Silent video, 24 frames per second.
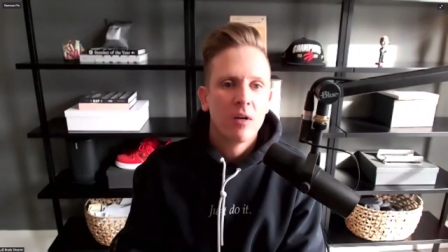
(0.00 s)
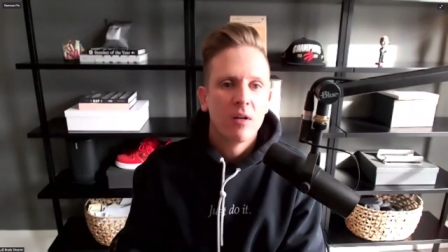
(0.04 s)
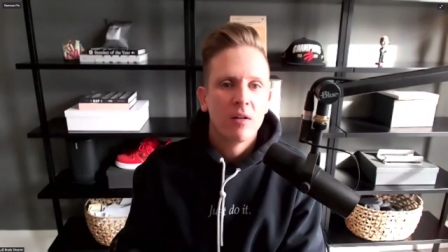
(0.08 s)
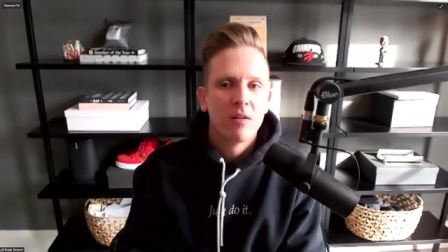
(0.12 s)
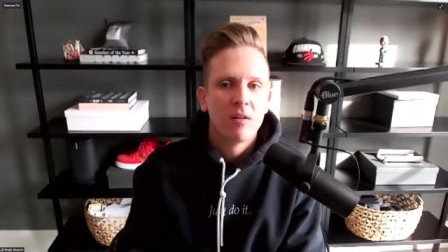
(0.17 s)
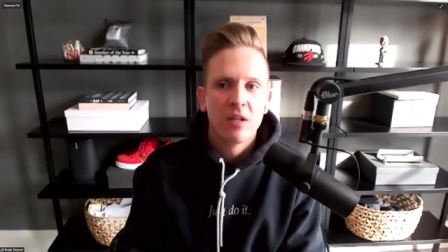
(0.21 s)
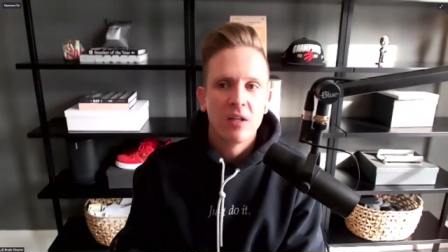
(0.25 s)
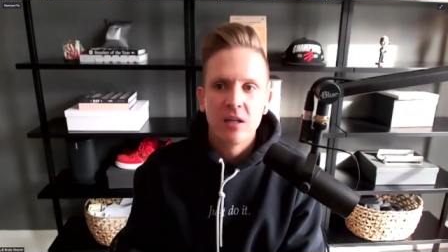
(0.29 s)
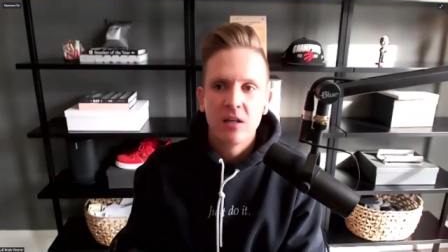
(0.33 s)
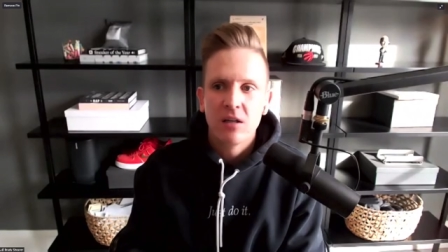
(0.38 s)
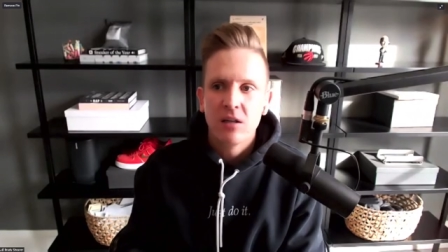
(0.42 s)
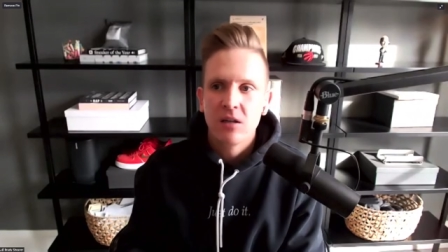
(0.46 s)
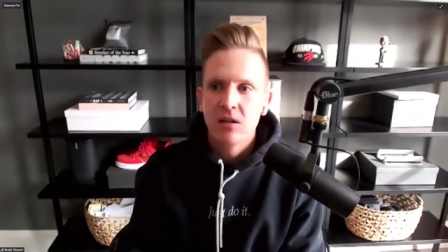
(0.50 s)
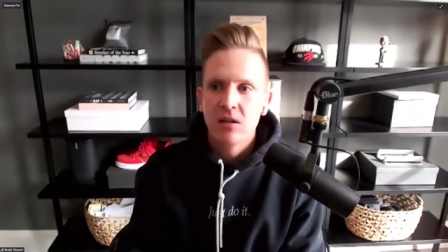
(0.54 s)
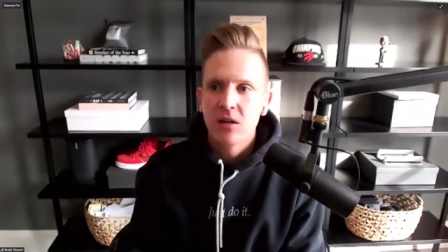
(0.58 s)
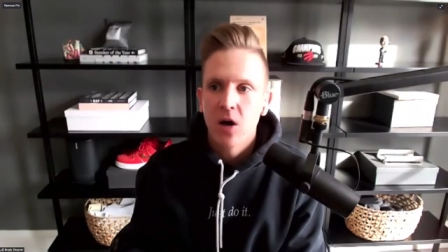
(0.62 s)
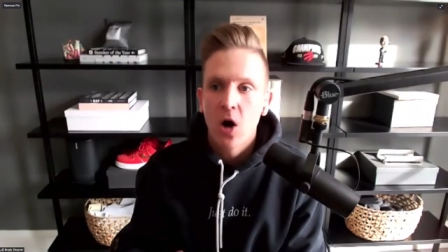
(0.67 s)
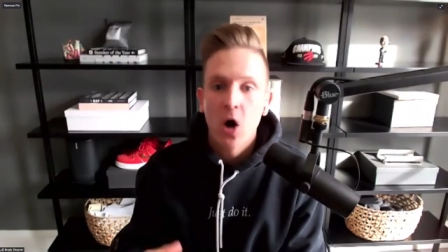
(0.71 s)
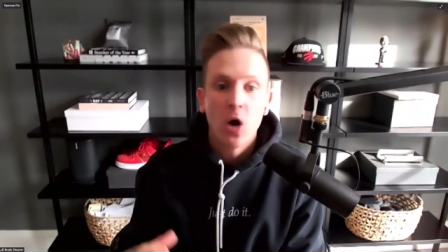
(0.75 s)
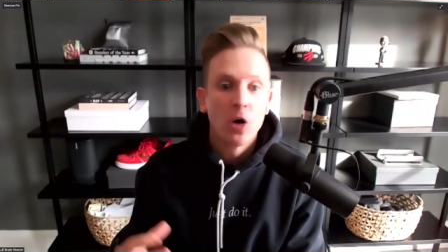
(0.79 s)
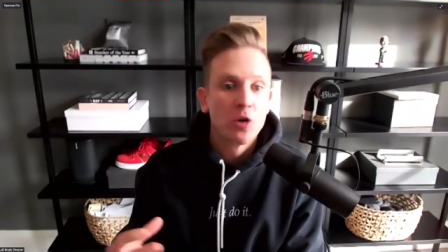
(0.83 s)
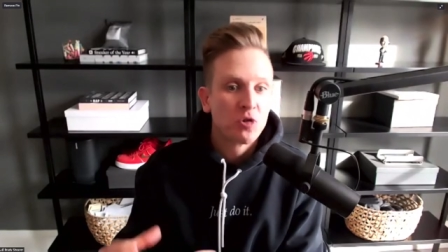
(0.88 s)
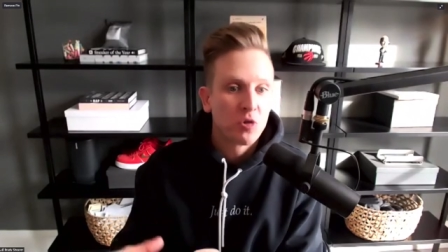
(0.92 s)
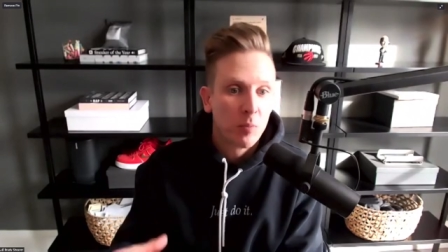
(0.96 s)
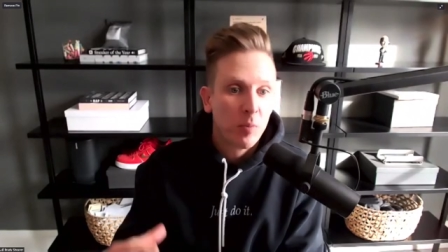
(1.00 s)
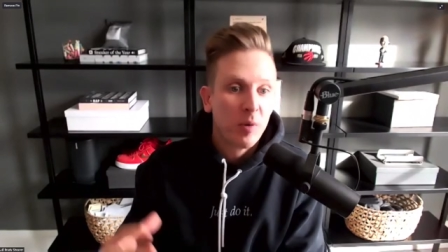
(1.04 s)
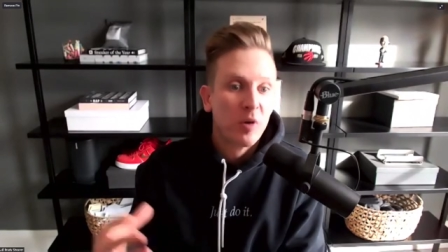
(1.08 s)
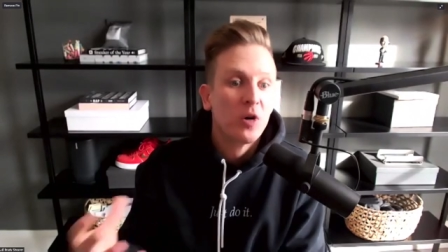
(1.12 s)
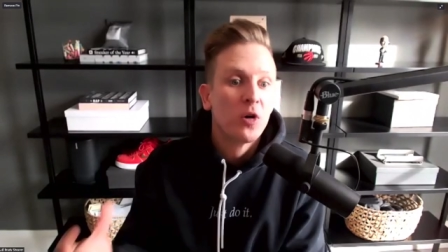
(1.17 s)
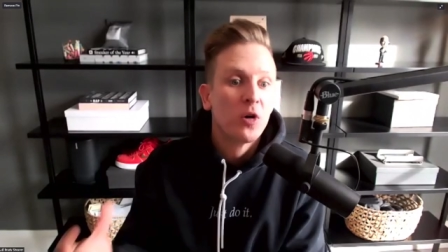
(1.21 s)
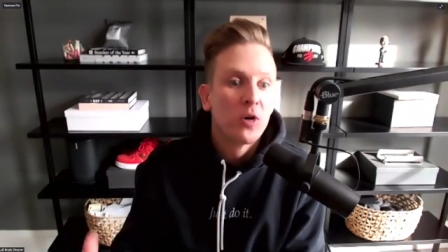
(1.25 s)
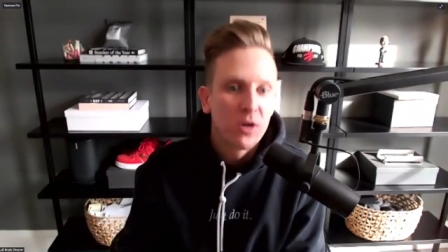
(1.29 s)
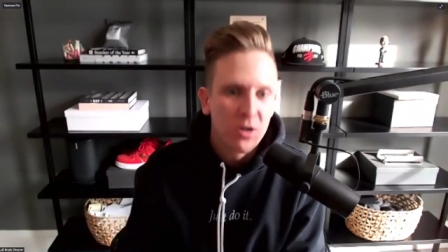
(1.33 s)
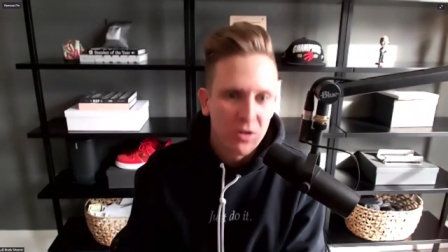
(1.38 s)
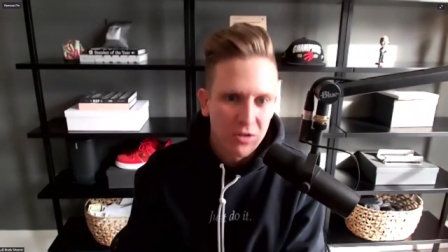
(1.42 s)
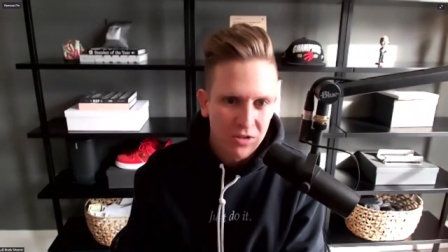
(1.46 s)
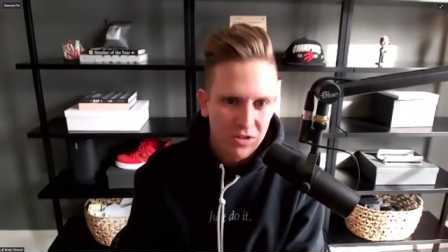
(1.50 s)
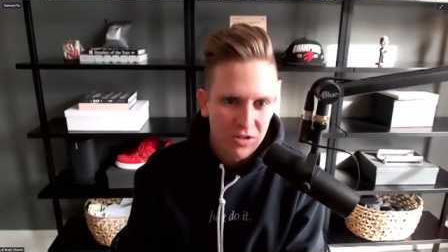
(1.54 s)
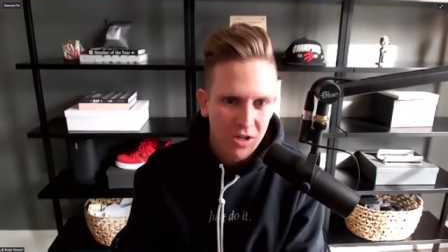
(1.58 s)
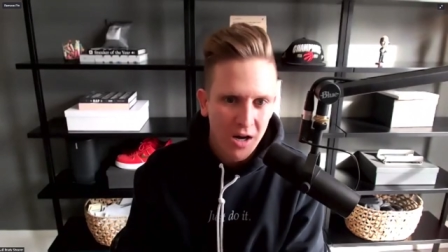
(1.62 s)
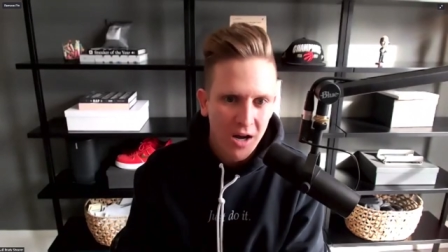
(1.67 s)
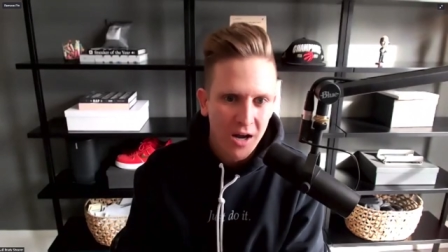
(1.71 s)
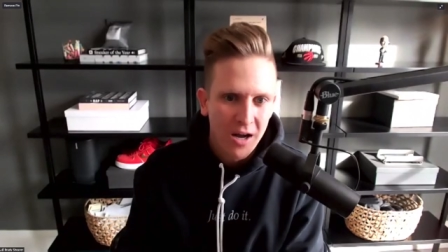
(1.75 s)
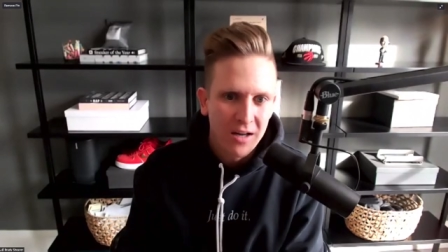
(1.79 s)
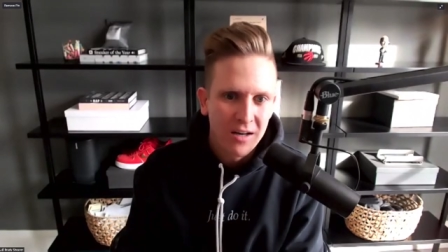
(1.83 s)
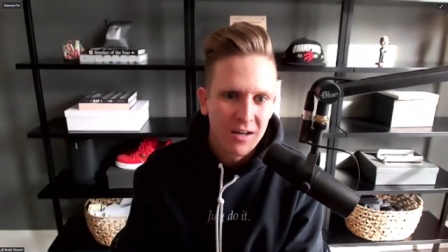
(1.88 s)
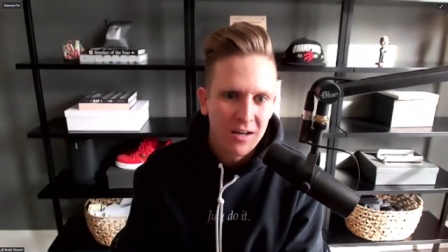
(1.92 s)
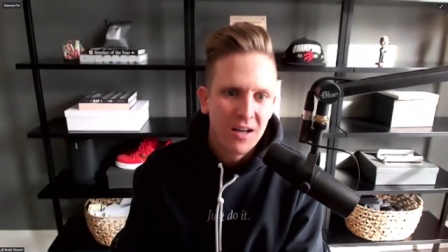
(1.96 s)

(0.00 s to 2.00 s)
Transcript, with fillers: the entrepreneurial side.